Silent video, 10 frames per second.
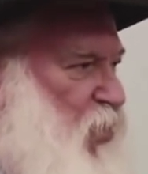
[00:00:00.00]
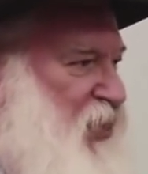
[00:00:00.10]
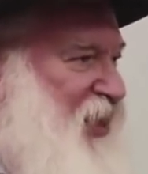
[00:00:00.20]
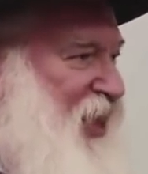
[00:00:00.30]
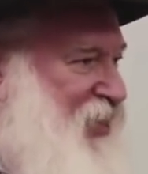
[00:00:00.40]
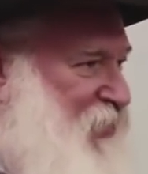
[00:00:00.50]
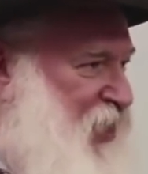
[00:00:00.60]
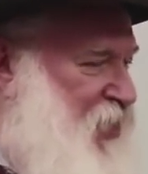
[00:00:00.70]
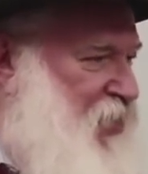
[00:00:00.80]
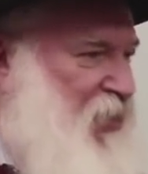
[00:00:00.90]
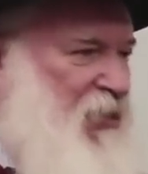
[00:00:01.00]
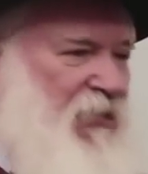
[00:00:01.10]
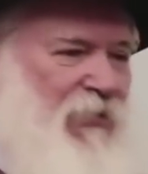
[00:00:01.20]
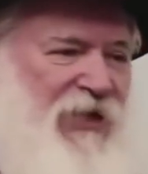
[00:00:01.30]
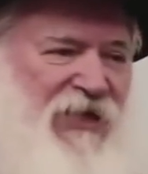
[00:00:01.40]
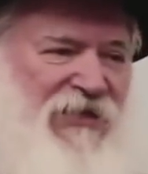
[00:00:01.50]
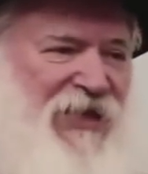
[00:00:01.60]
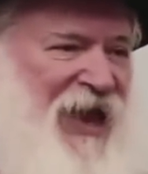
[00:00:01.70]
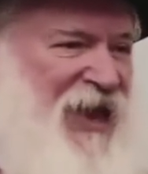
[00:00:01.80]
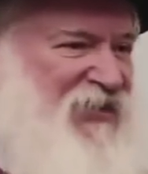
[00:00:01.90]
born anyway. We
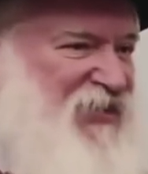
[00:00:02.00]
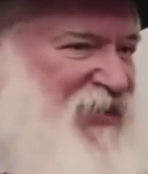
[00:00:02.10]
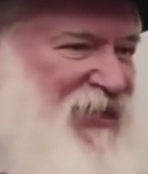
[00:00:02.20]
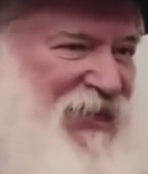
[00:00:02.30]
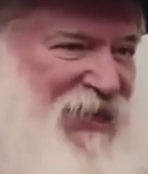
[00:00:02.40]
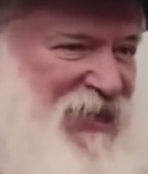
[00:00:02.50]
didn't ask to